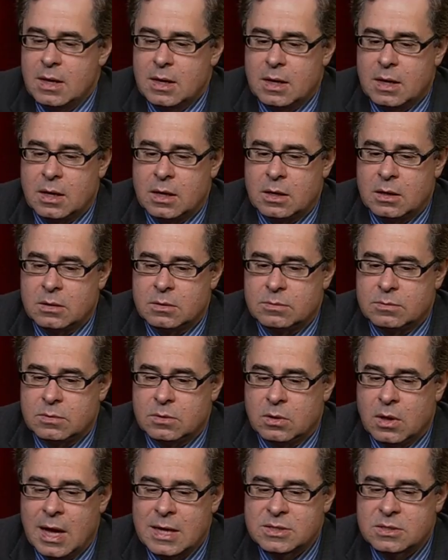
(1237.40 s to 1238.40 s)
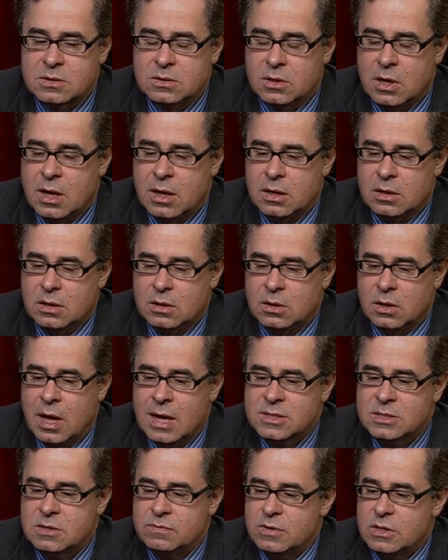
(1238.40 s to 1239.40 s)
uh, lots,
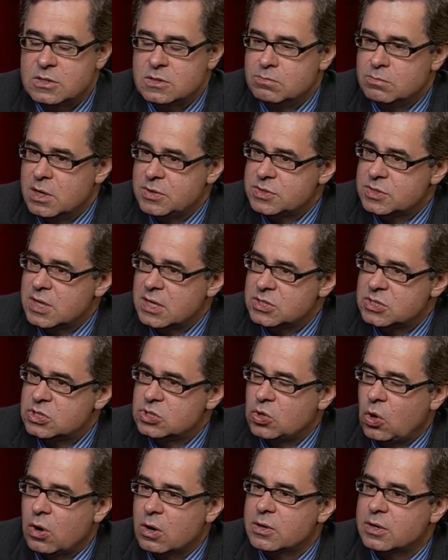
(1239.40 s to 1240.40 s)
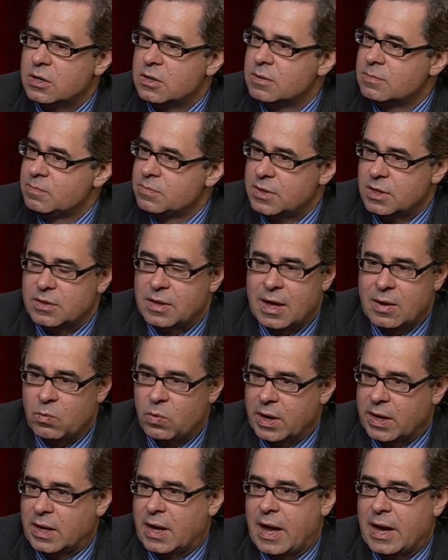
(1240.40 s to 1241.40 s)
lots of these myths get started in that
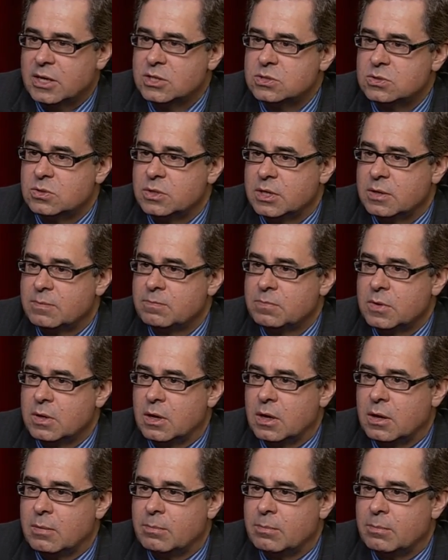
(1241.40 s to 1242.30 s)
way, actually. Um,